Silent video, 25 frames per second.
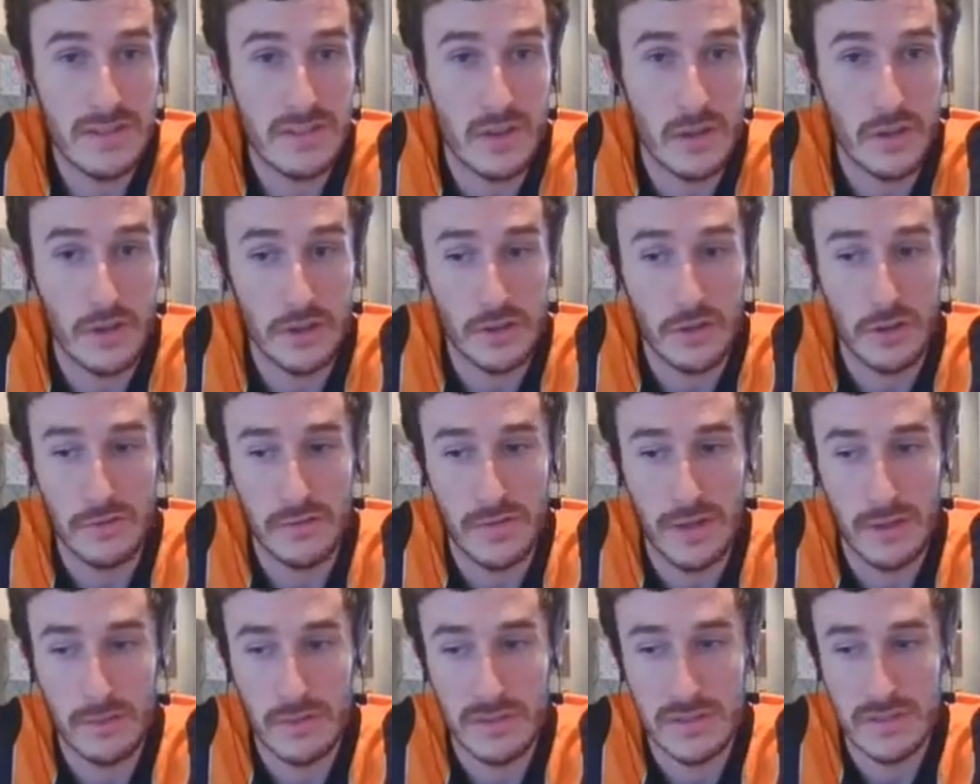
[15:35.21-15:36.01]
So I don't know if
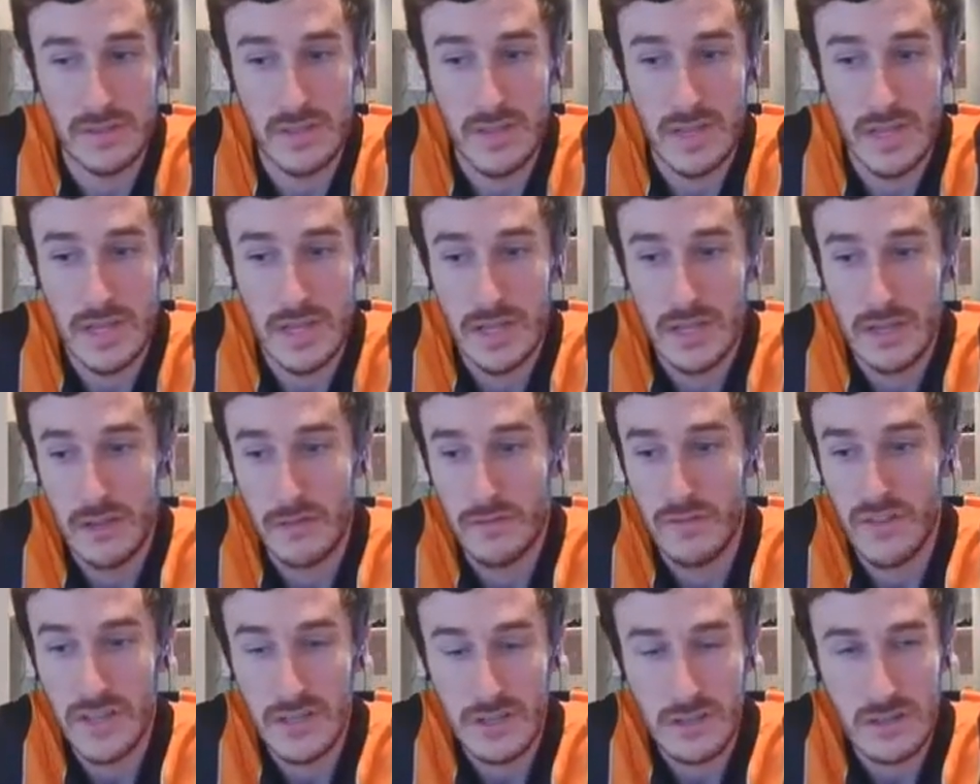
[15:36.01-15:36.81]
that was
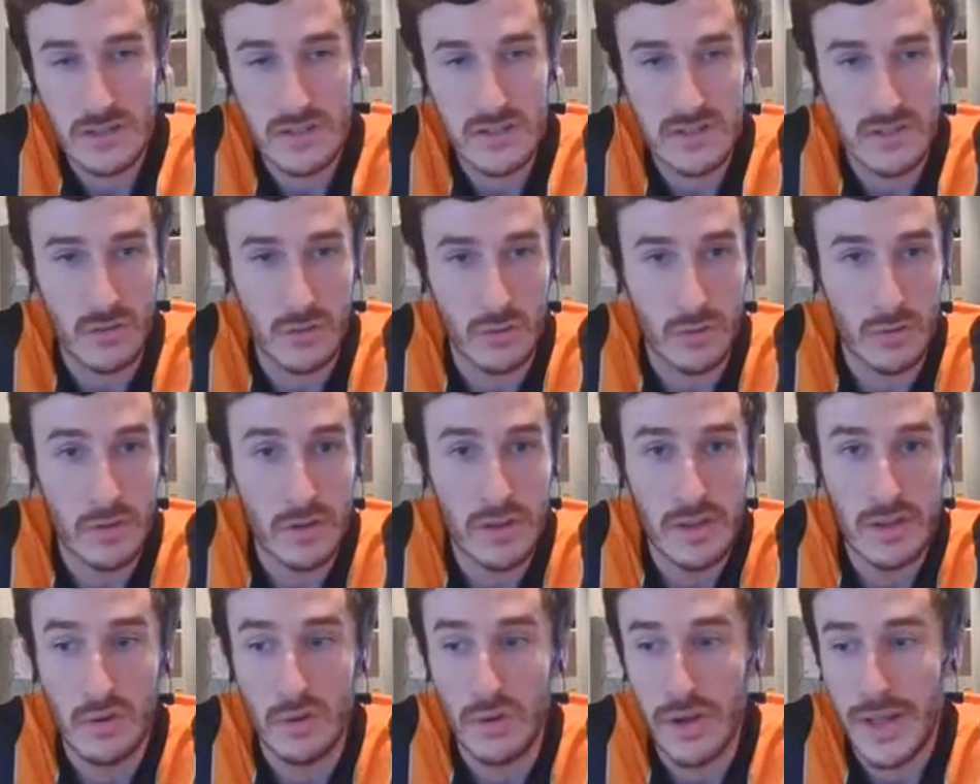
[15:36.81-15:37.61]
fitness or
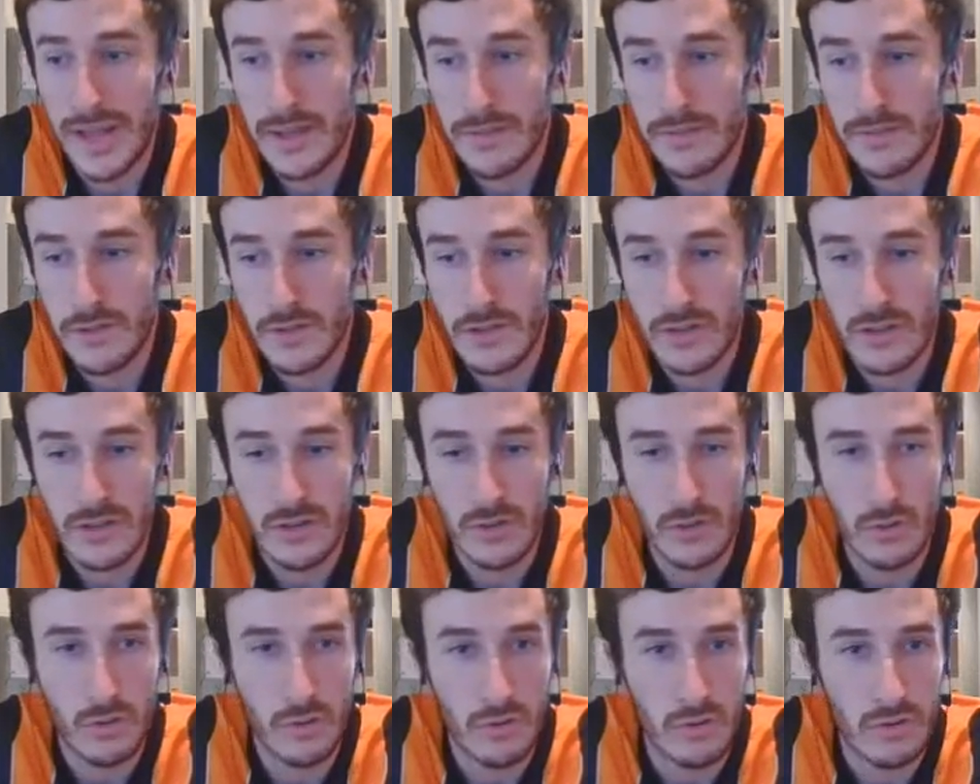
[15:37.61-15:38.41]
effort
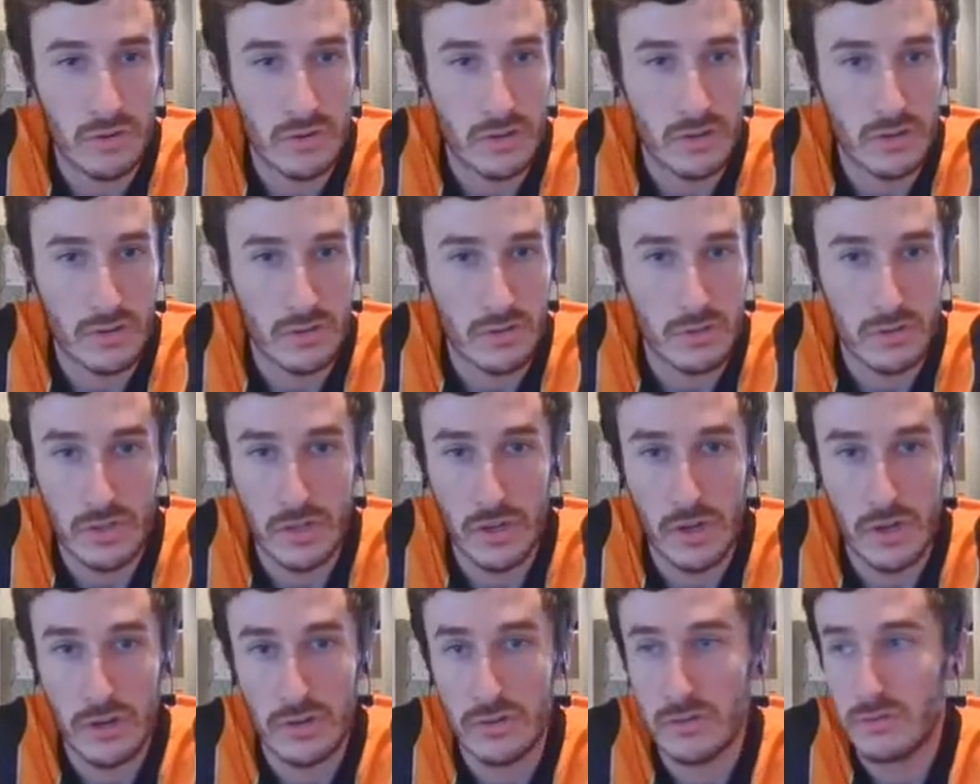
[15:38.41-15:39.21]
or
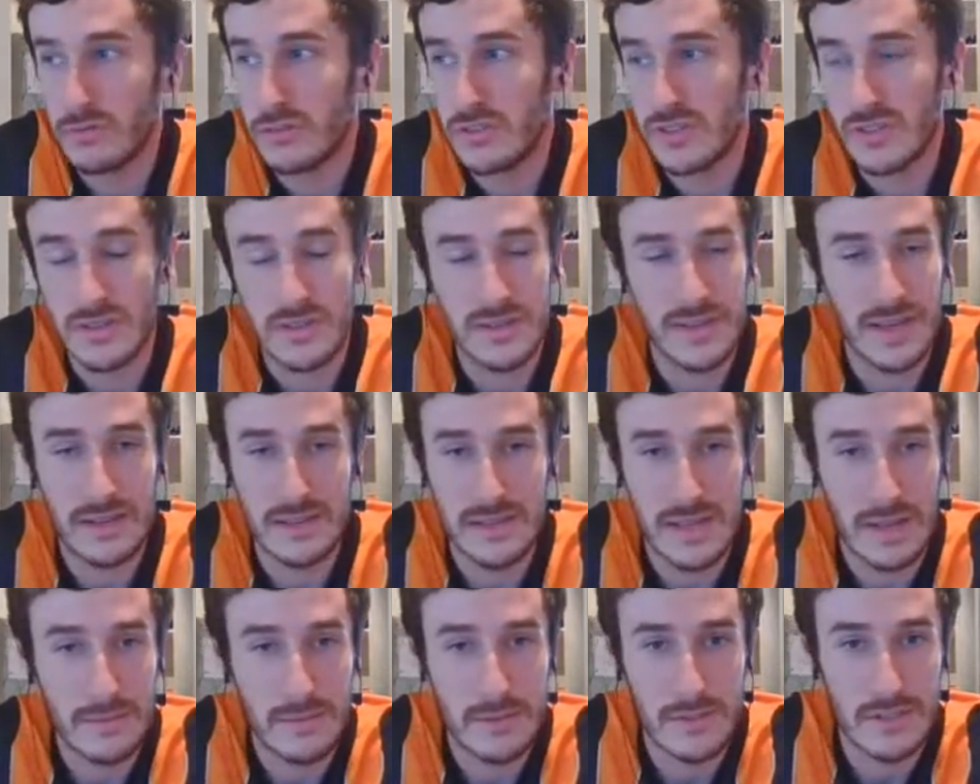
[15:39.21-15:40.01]

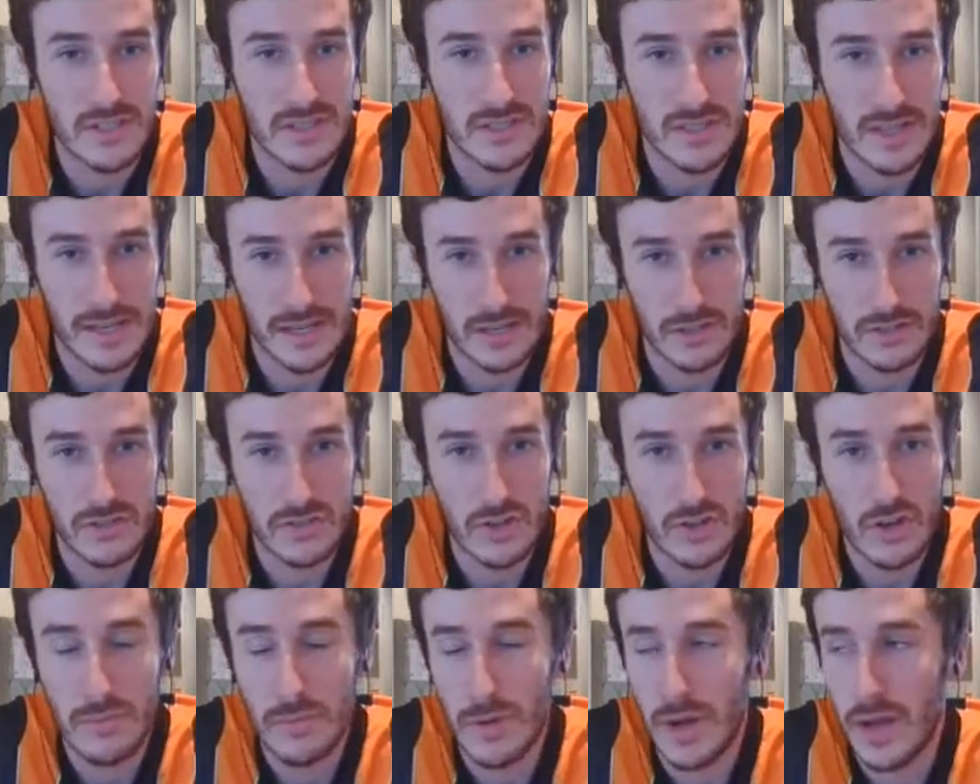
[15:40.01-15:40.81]
Southampton just getting on
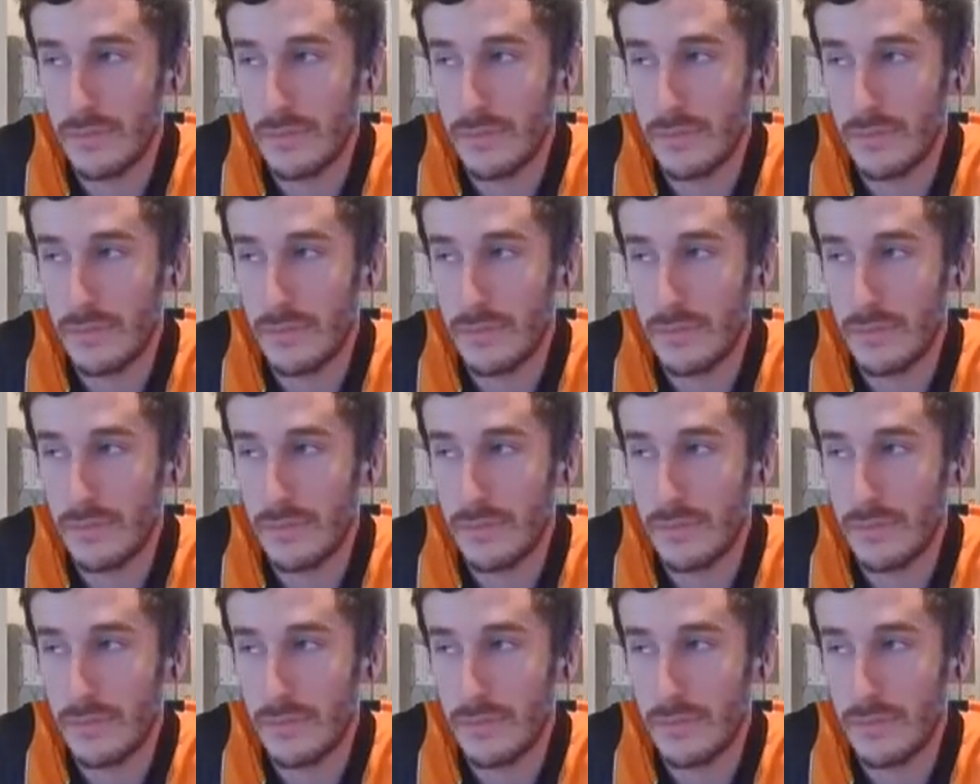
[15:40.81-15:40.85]
top.